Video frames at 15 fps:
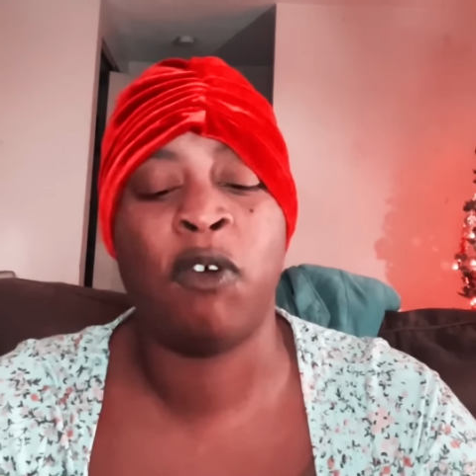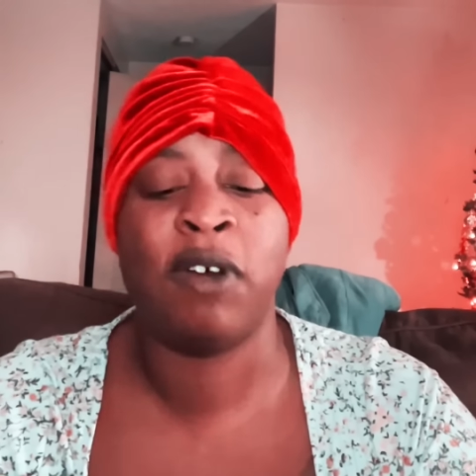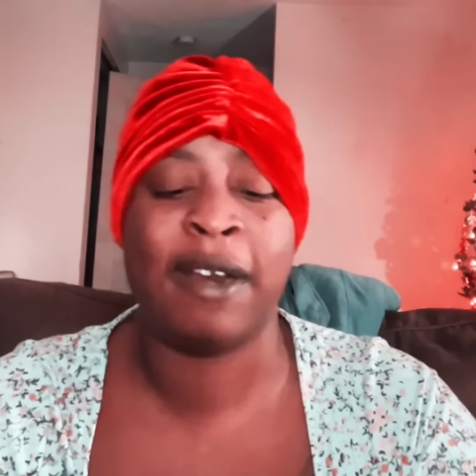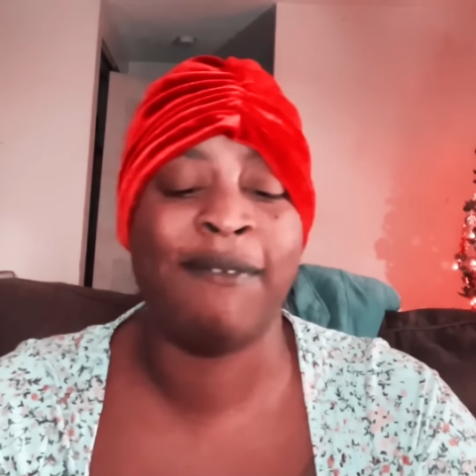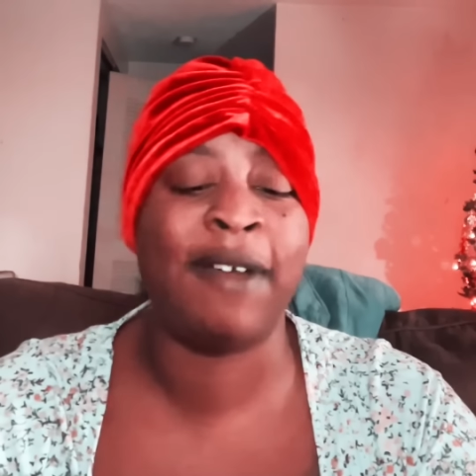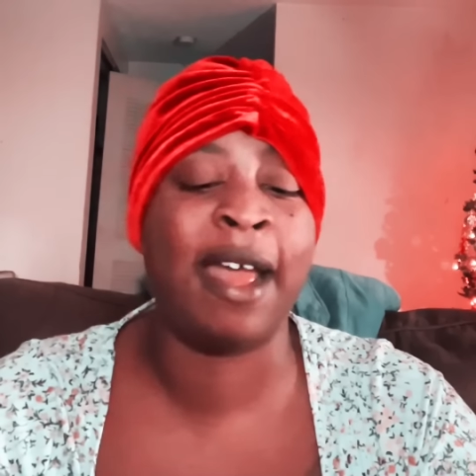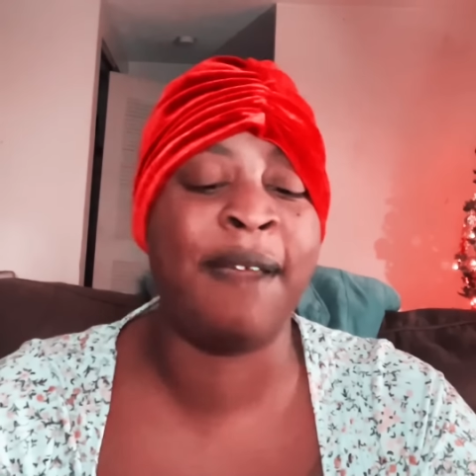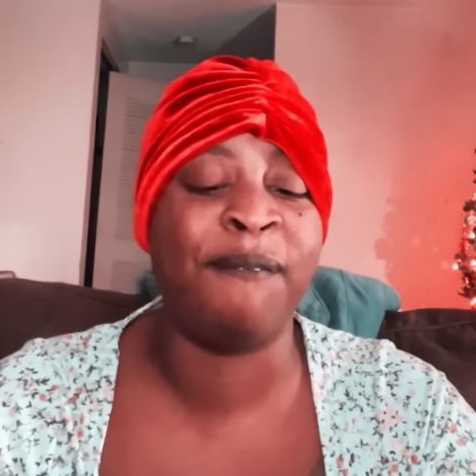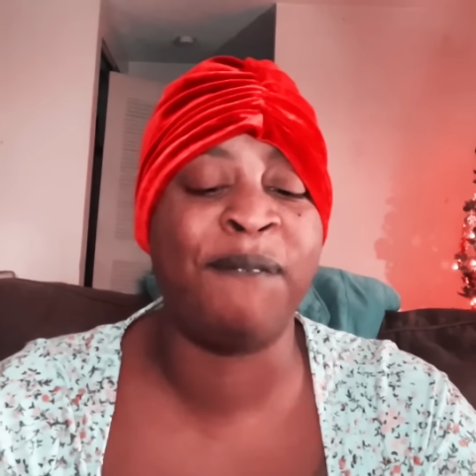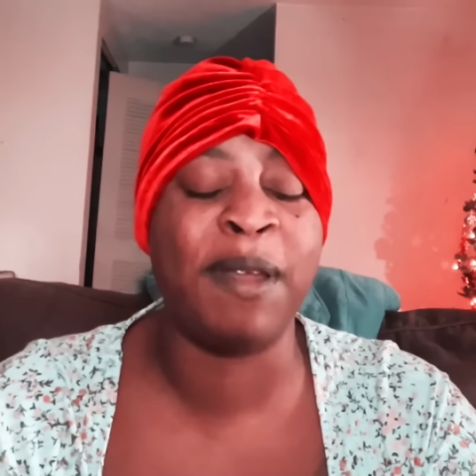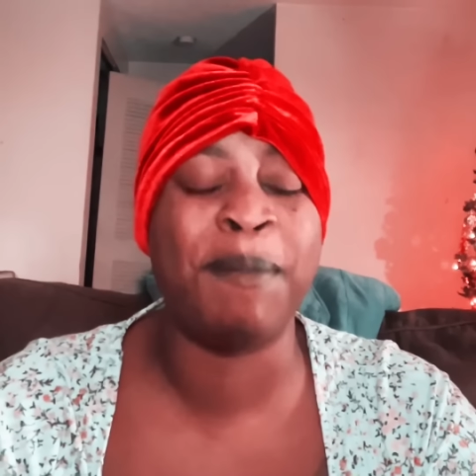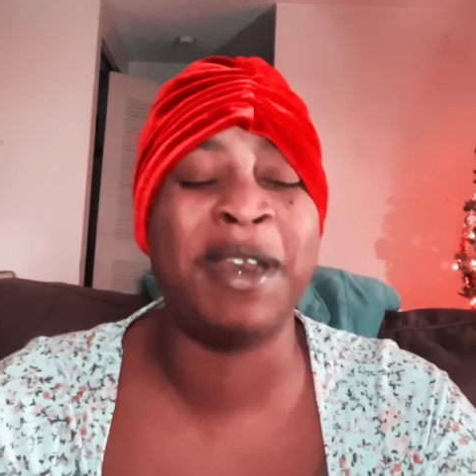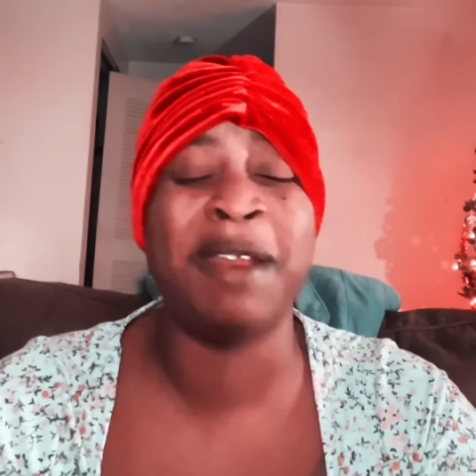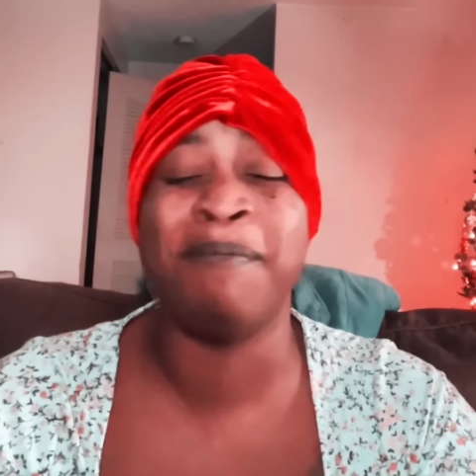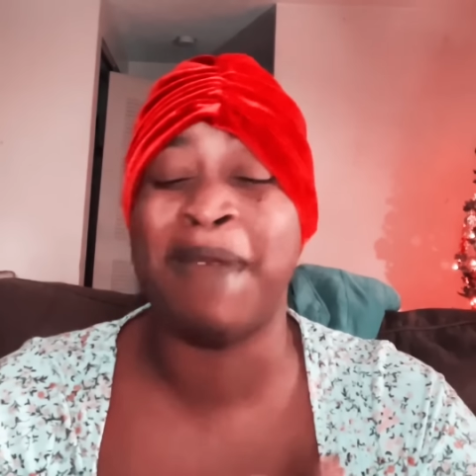or divine
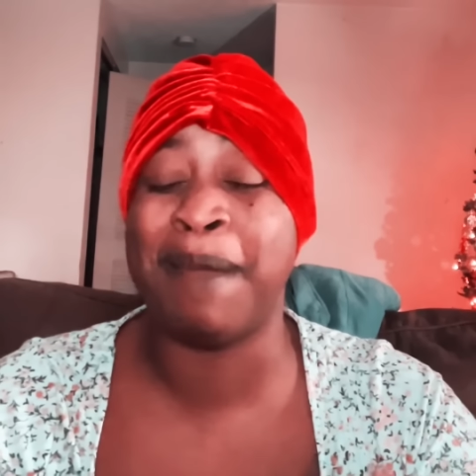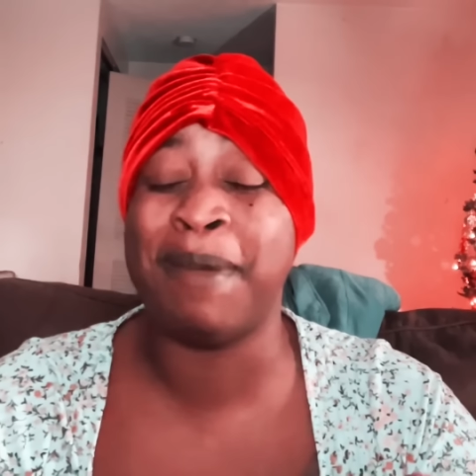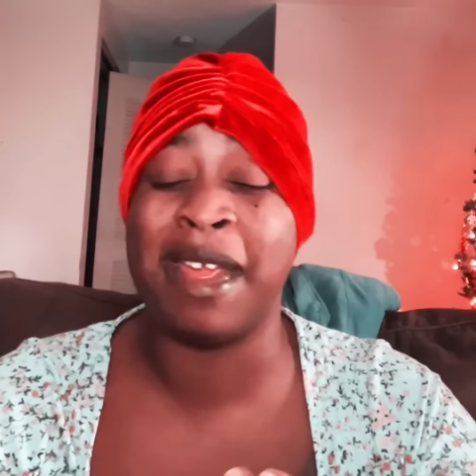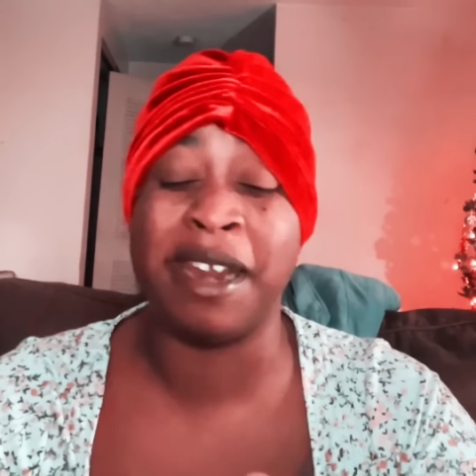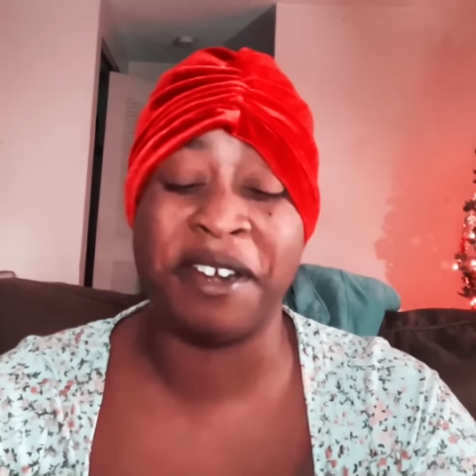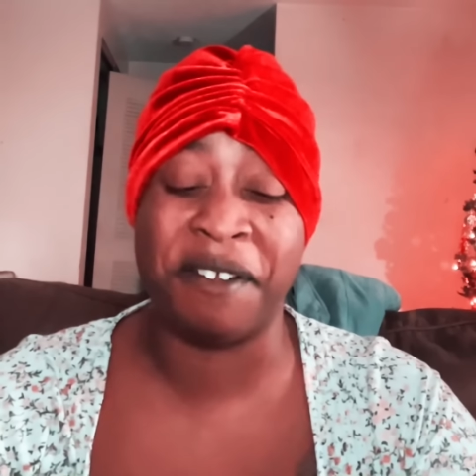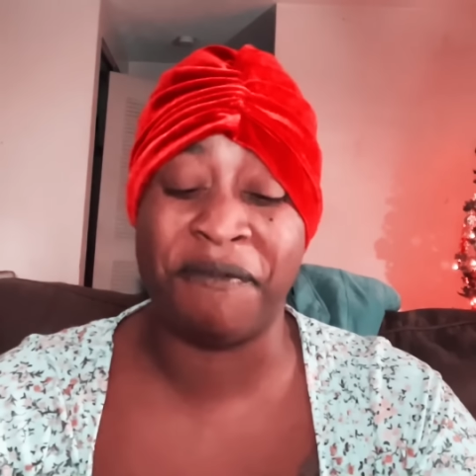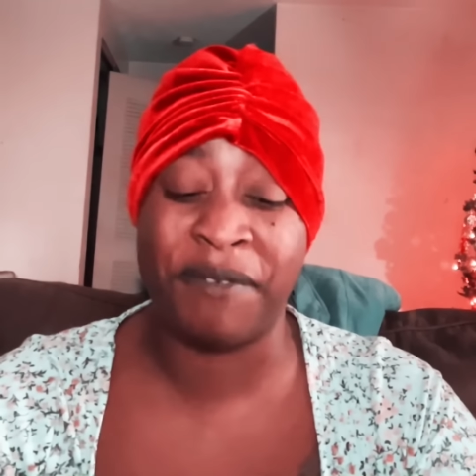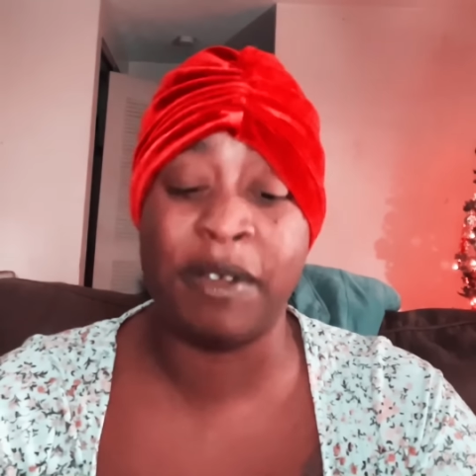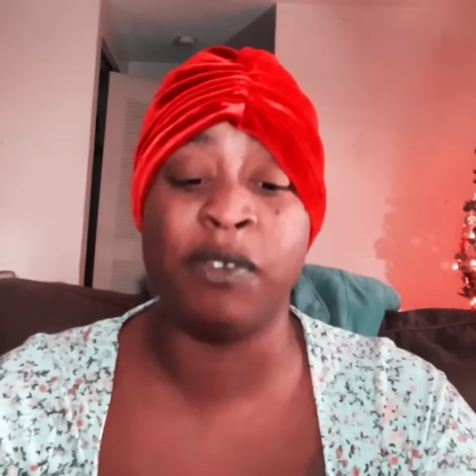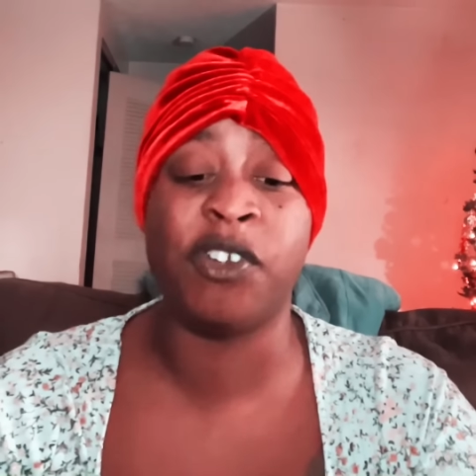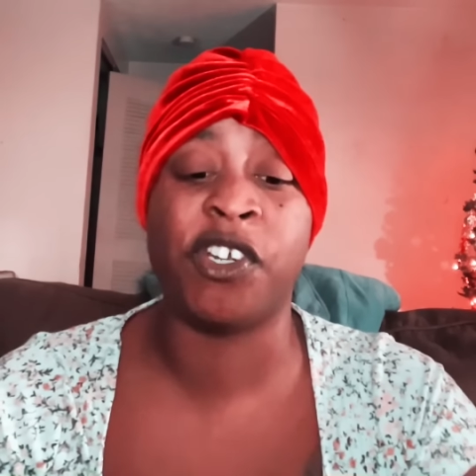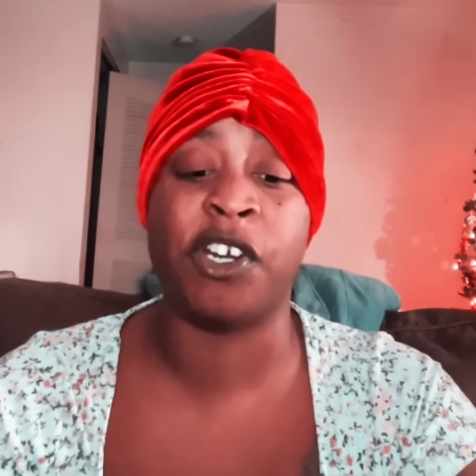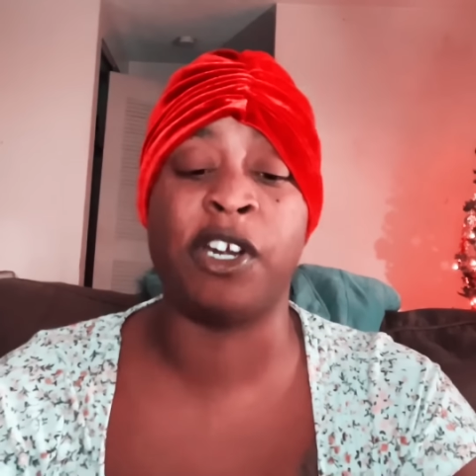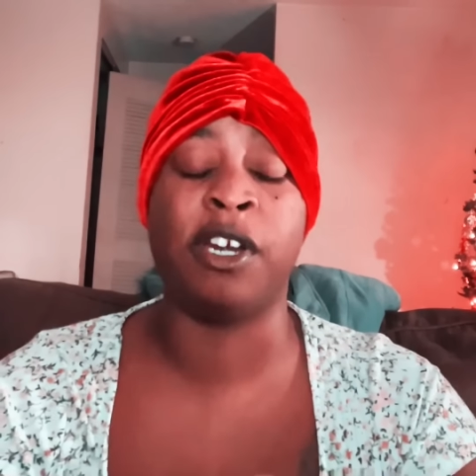feminine, maybe in the
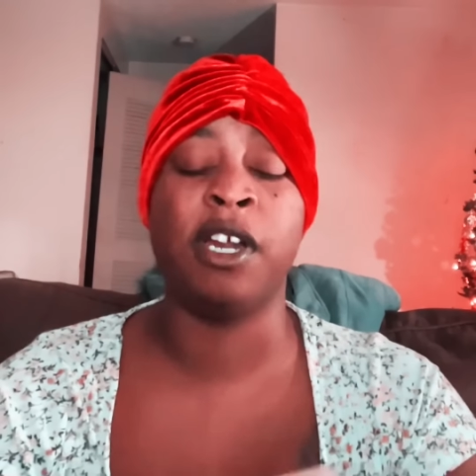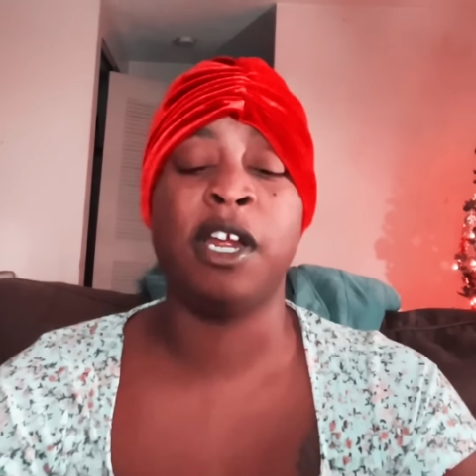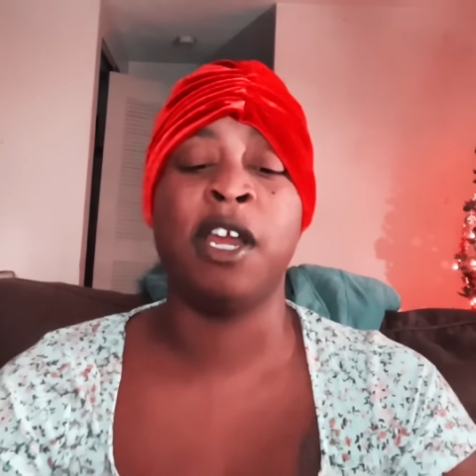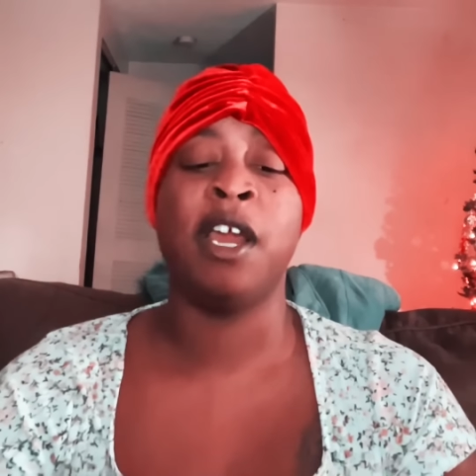future,